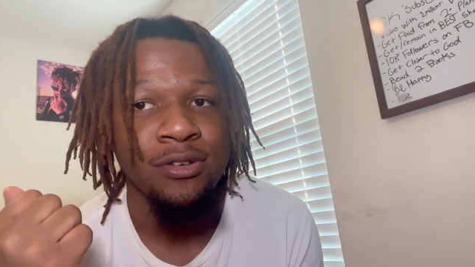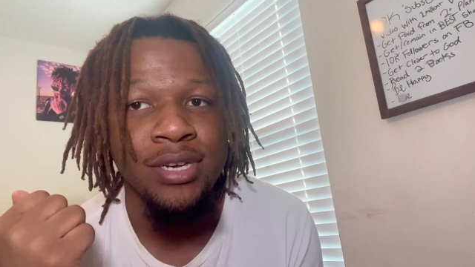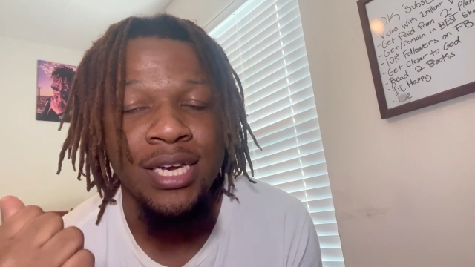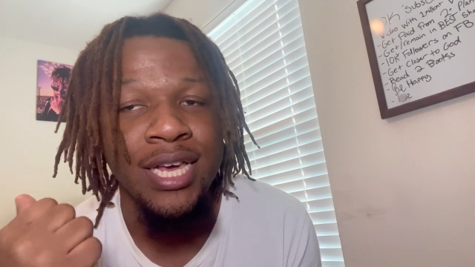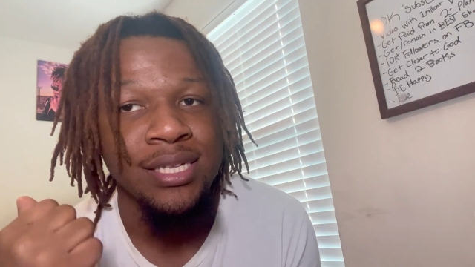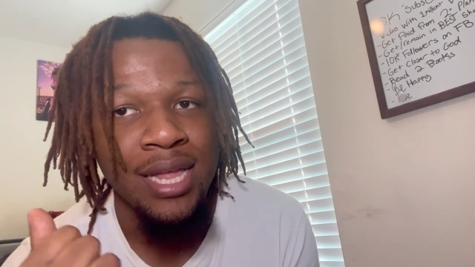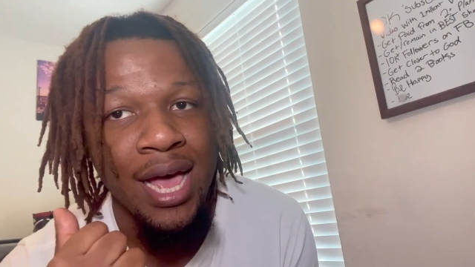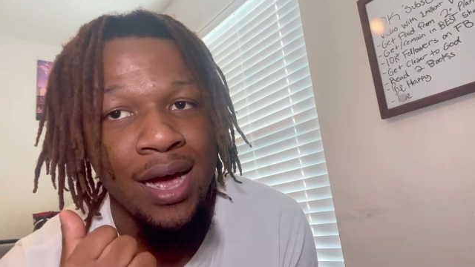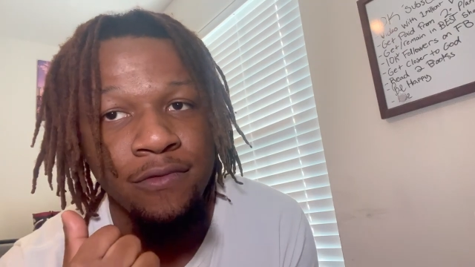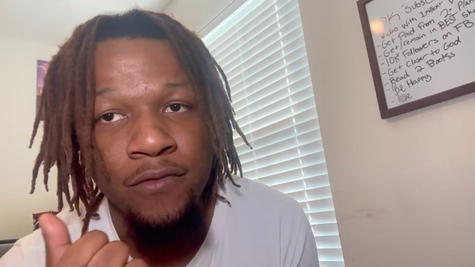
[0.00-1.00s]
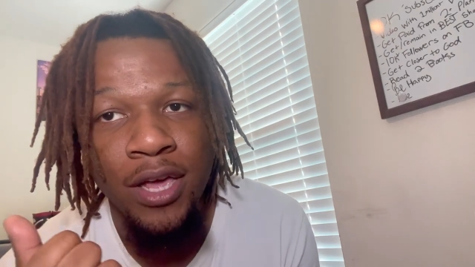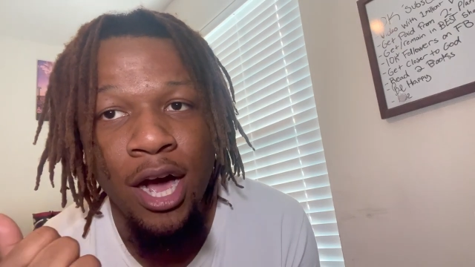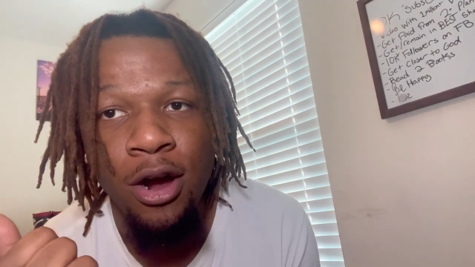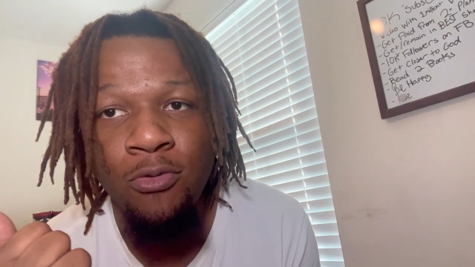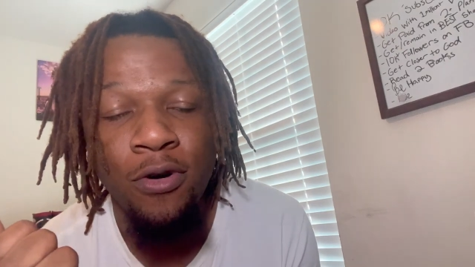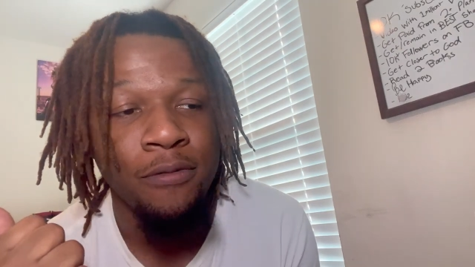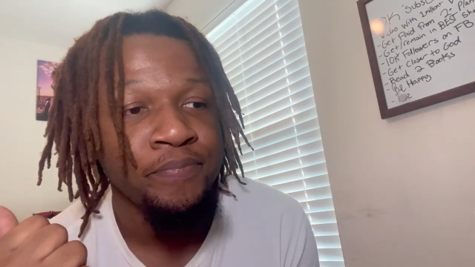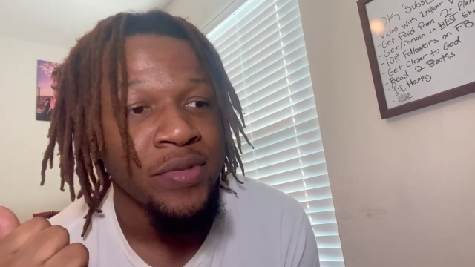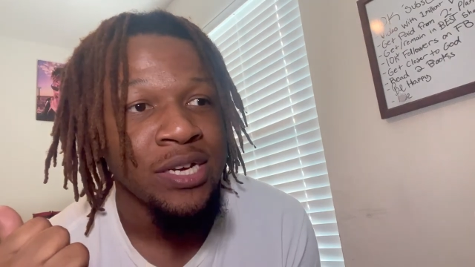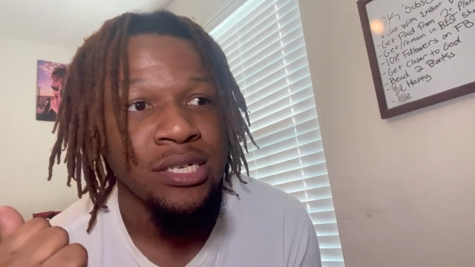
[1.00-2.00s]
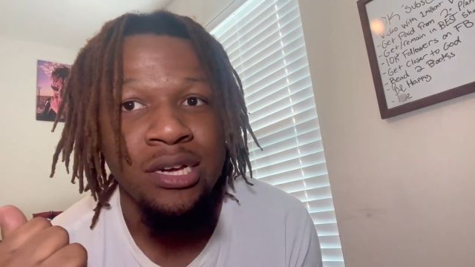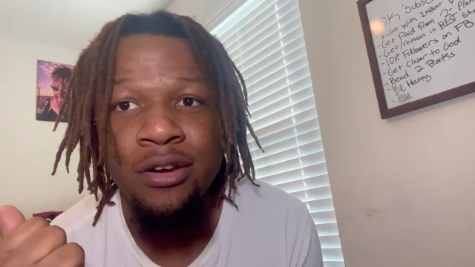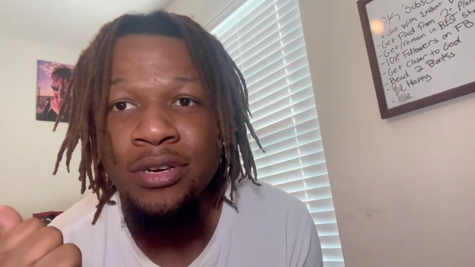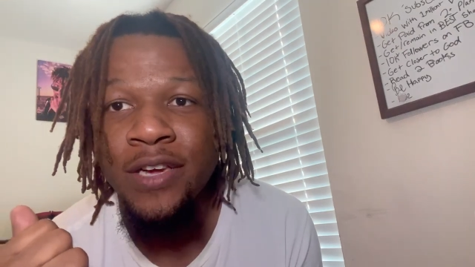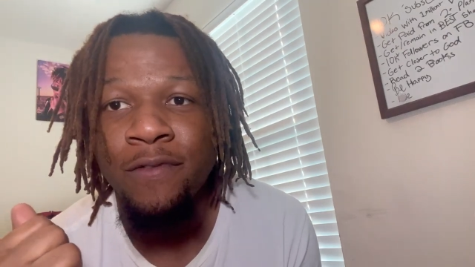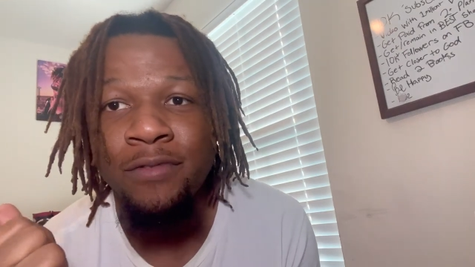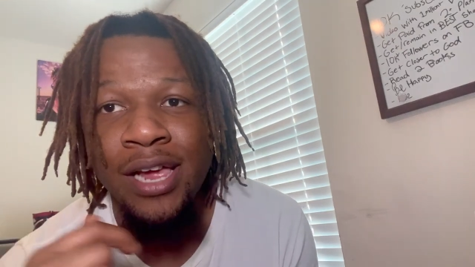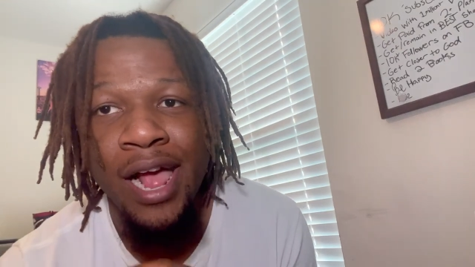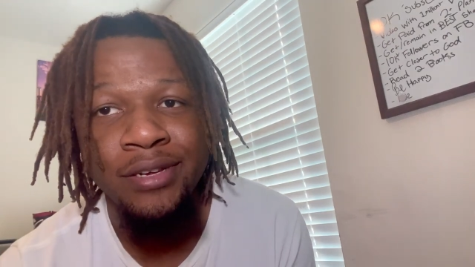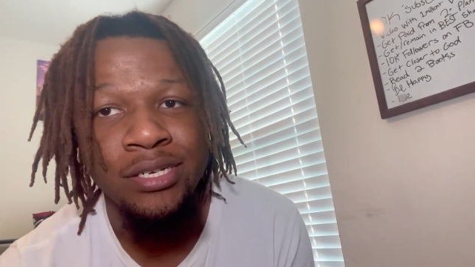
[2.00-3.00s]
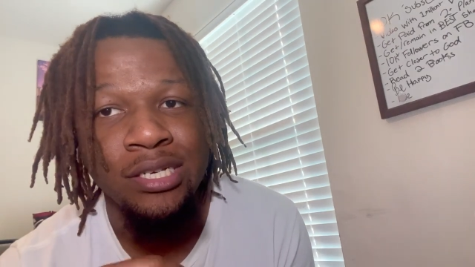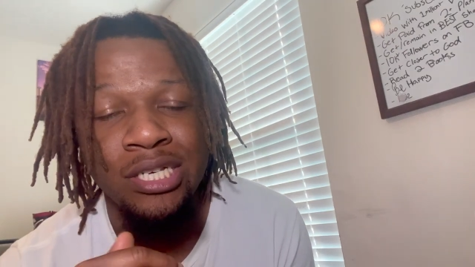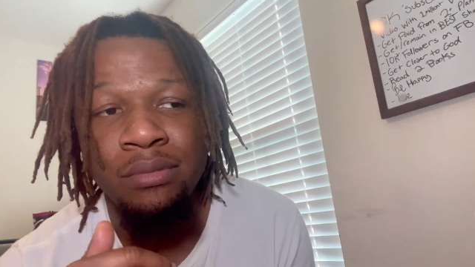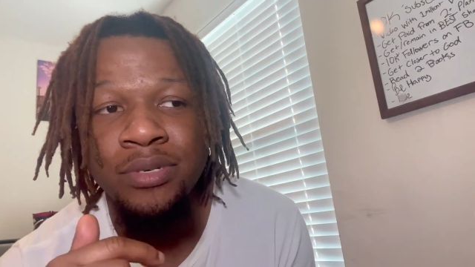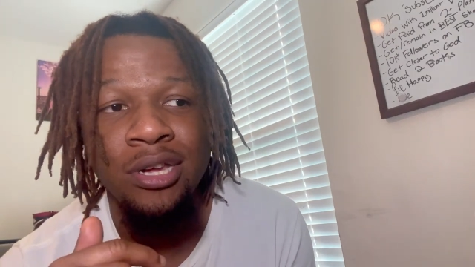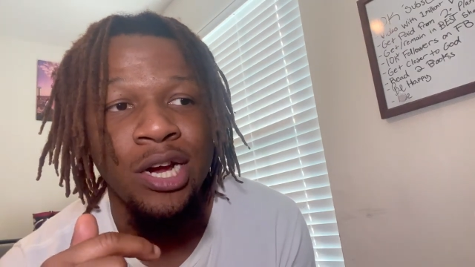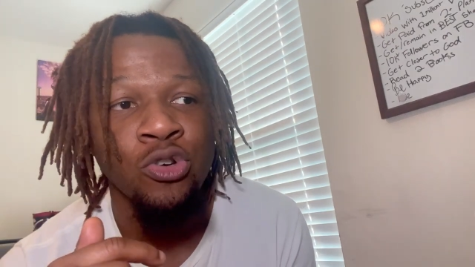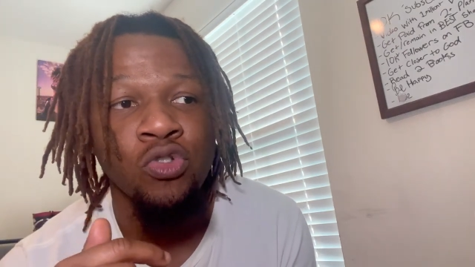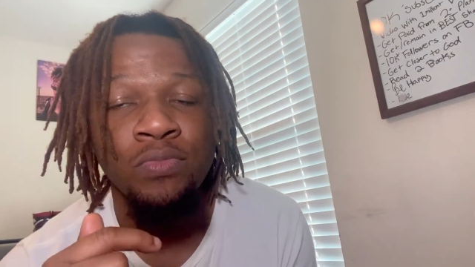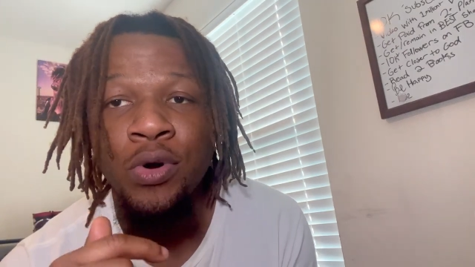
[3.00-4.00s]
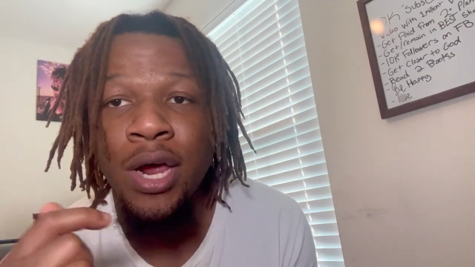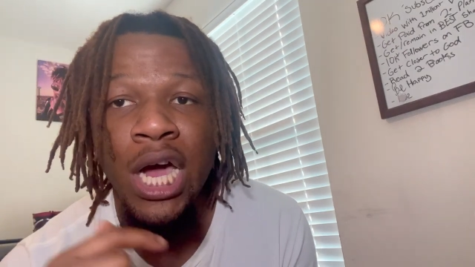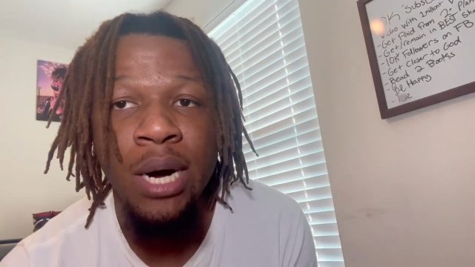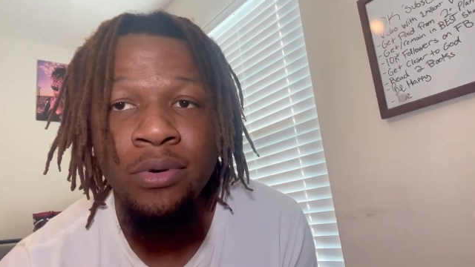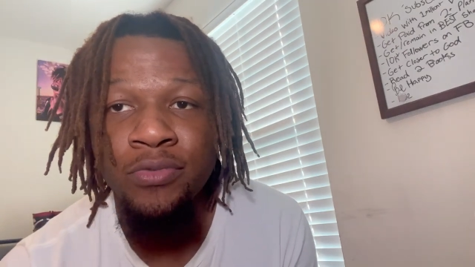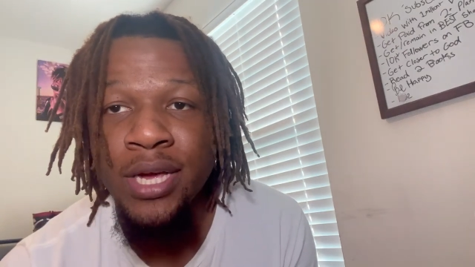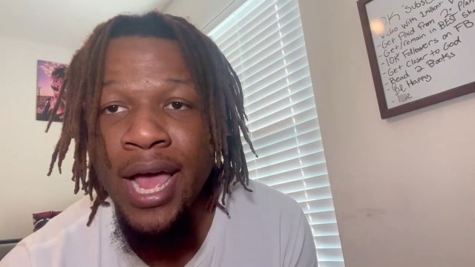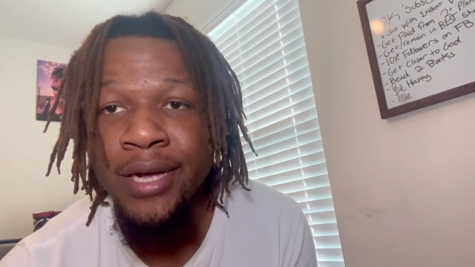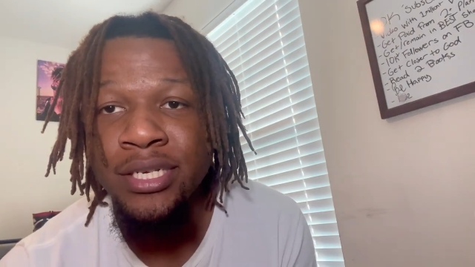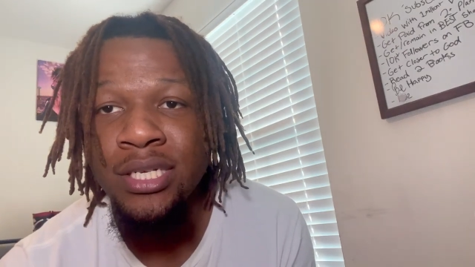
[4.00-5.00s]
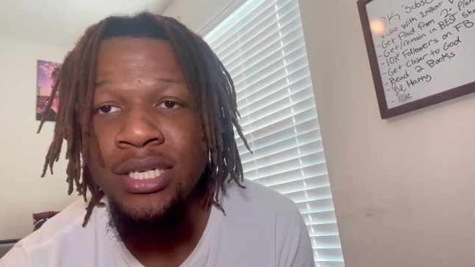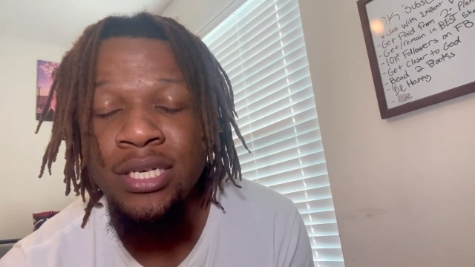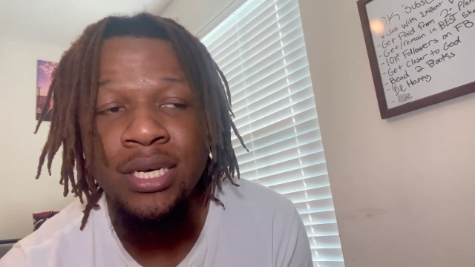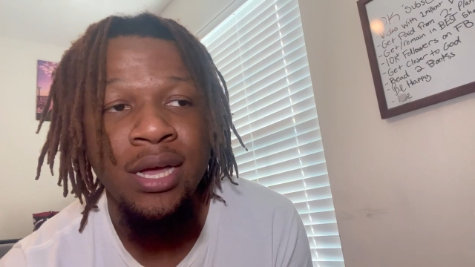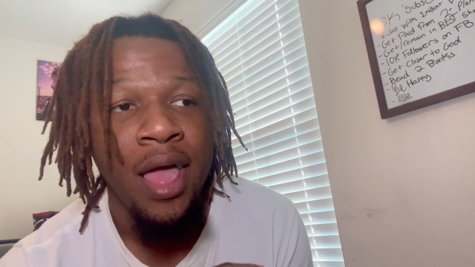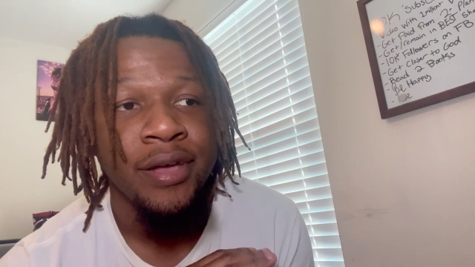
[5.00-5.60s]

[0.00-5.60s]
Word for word: Delays Live, if y'all want certain different reactions, because I'm going to start doing more album reactions to